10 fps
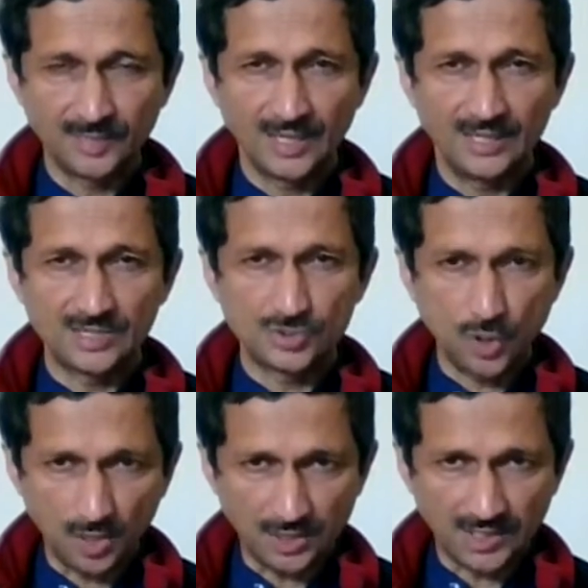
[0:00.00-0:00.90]
is
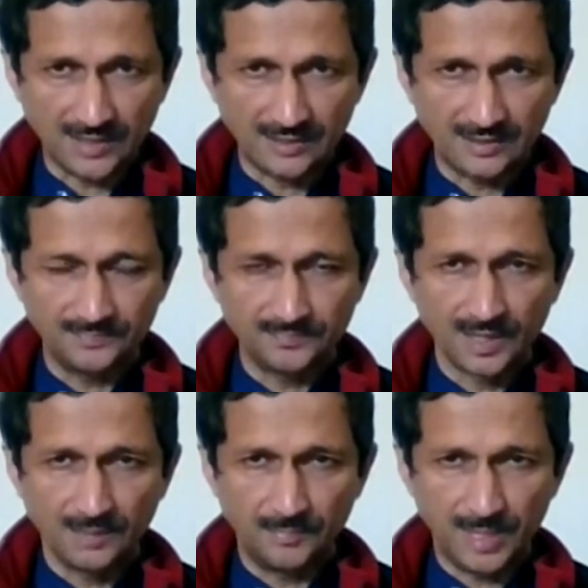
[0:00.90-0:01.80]
not taken
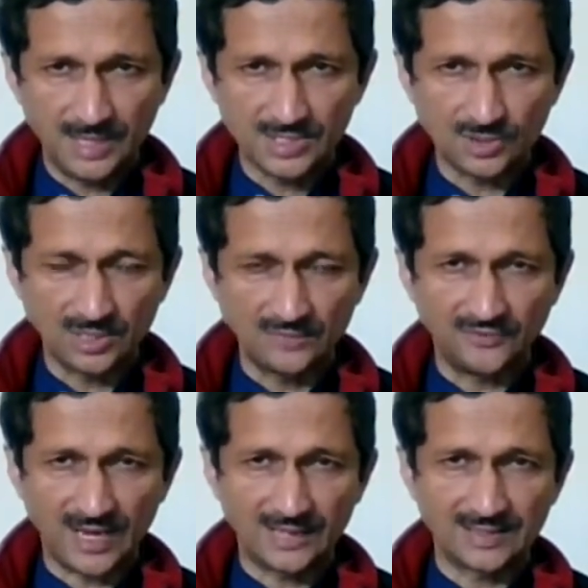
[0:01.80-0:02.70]
based on the
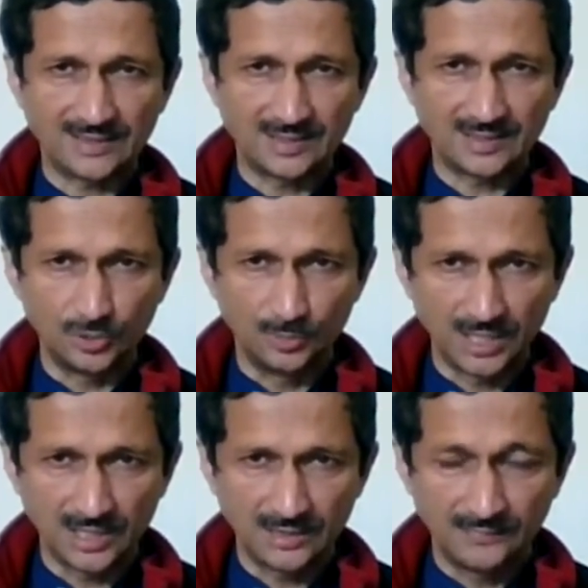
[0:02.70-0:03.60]
fact that the
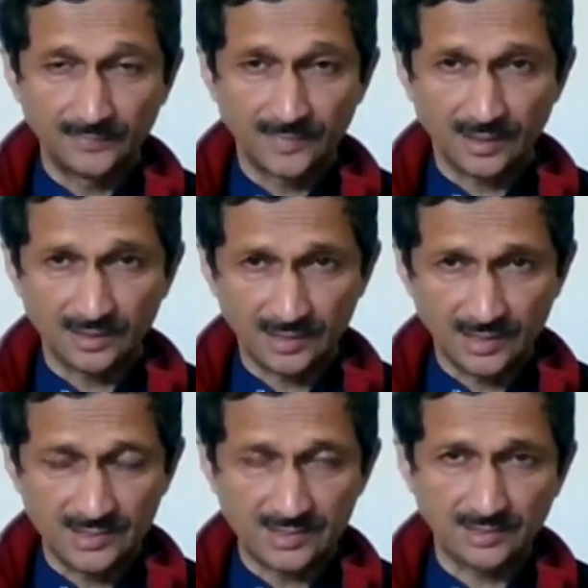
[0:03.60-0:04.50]
human
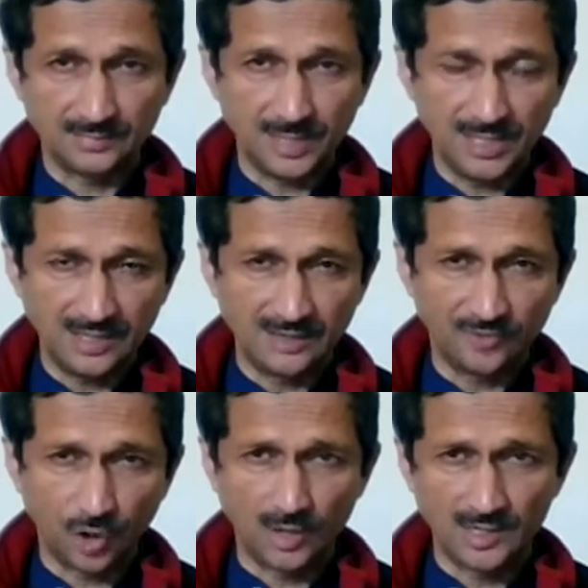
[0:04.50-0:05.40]
is uh, being
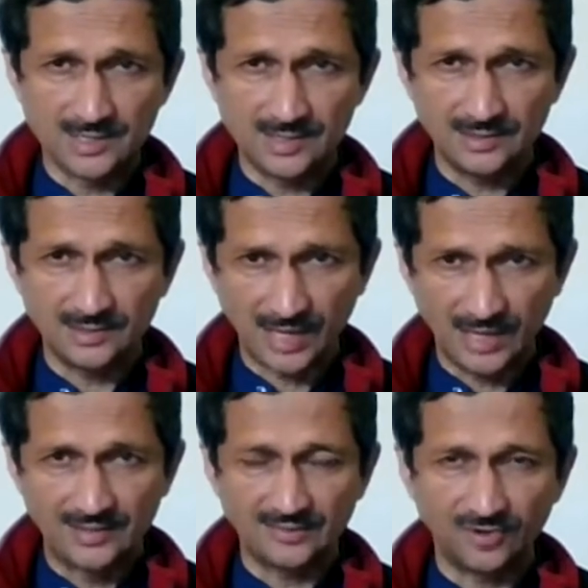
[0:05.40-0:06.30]
involved is a
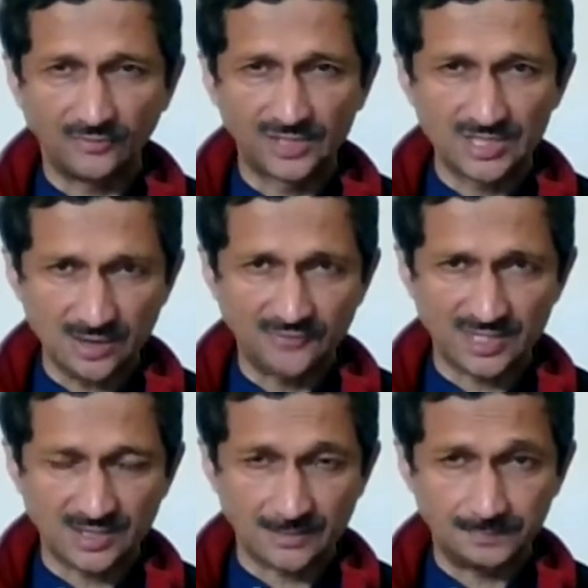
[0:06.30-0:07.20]
relative of this
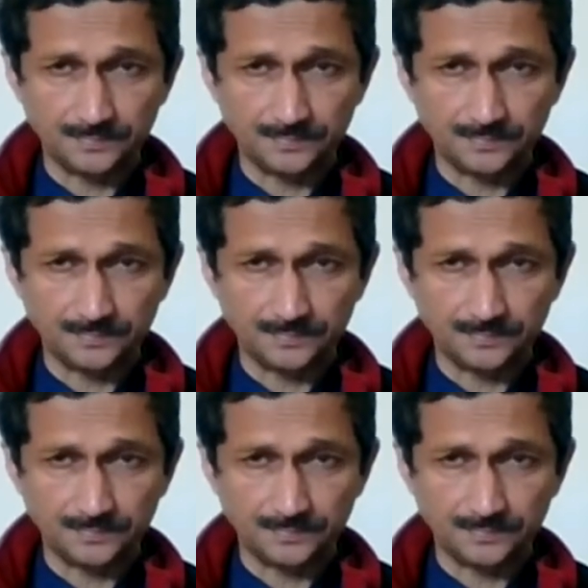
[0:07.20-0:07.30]
officer.